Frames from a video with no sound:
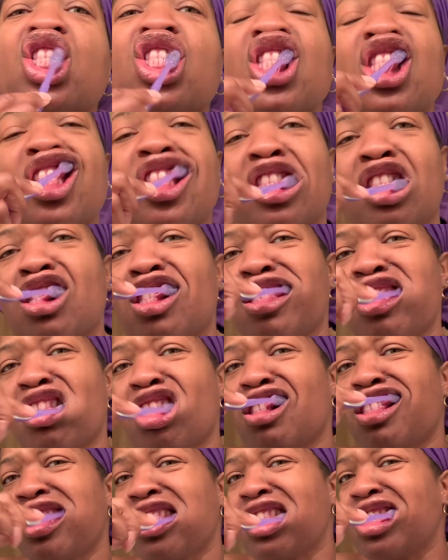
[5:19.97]
it
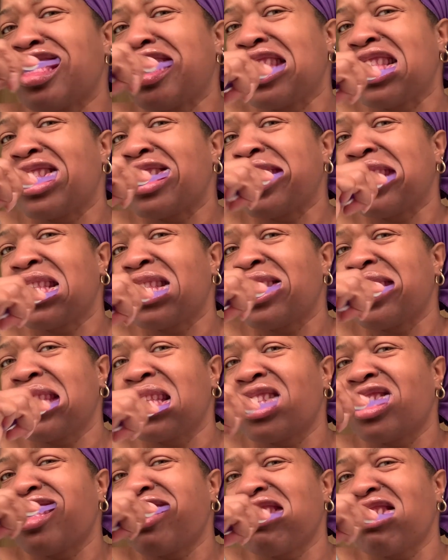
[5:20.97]
helped
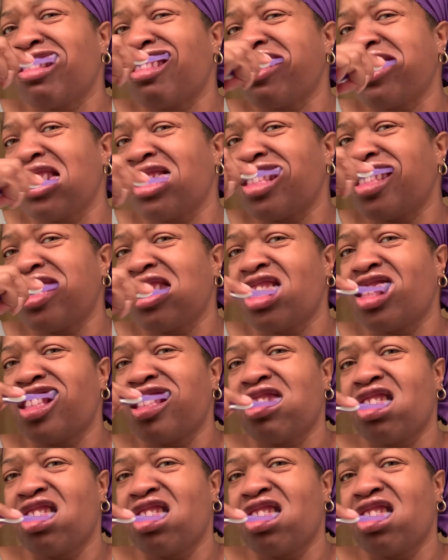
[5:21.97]
kind of